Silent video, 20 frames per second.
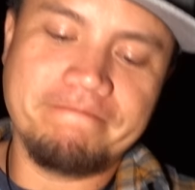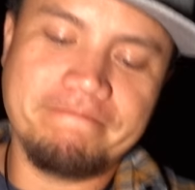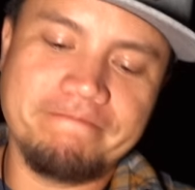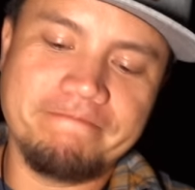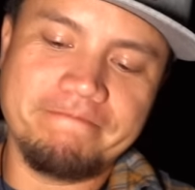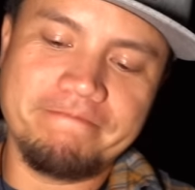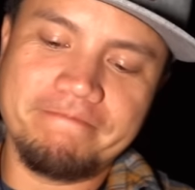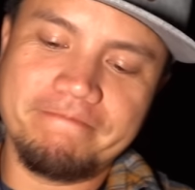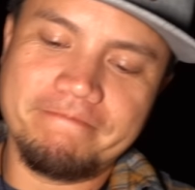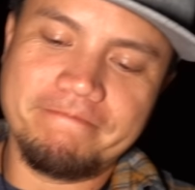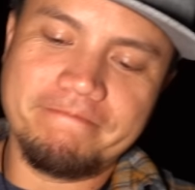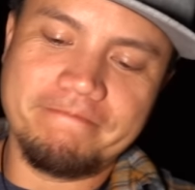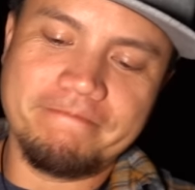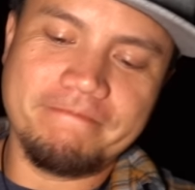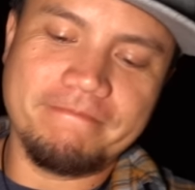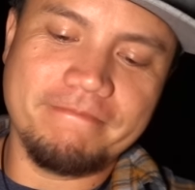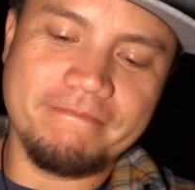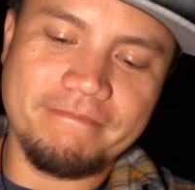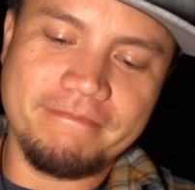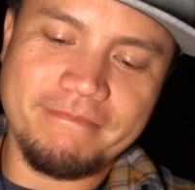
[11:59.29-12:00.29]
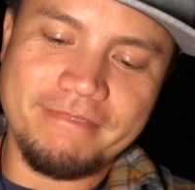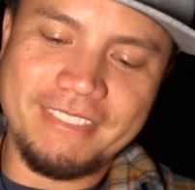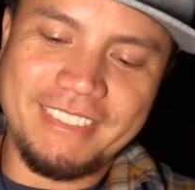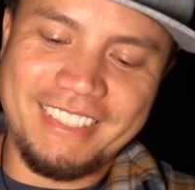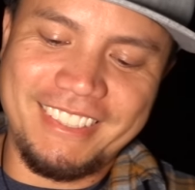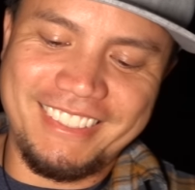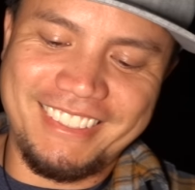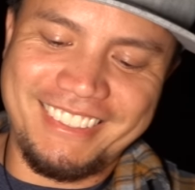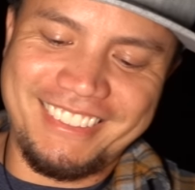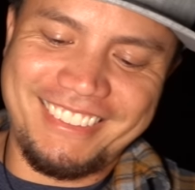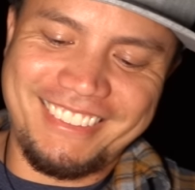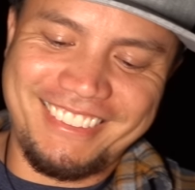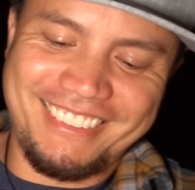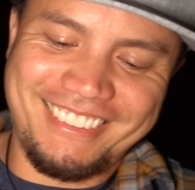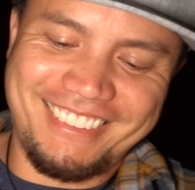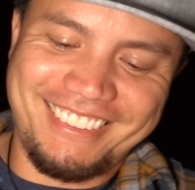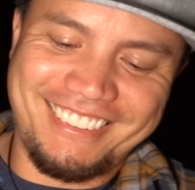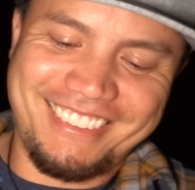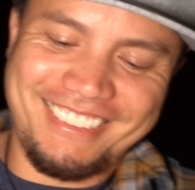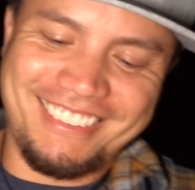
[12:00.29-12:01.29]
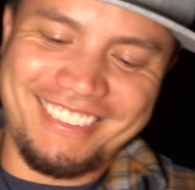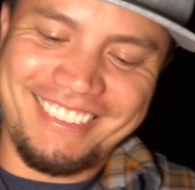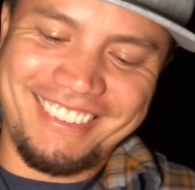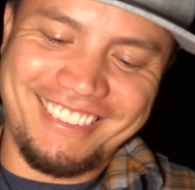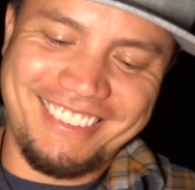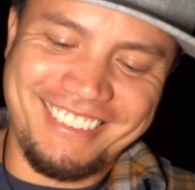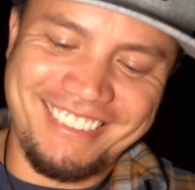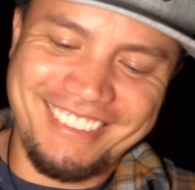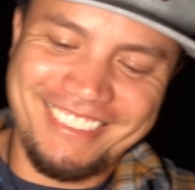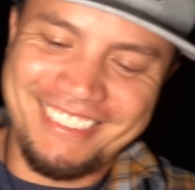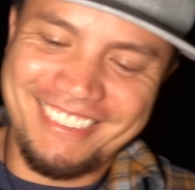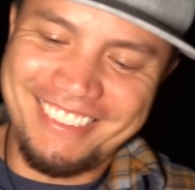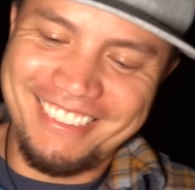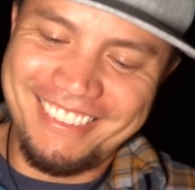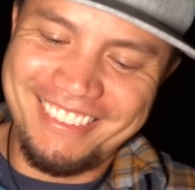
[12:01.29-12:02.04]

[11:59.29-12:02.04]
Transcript: See if you get a rash. right, you know? See you what still happens.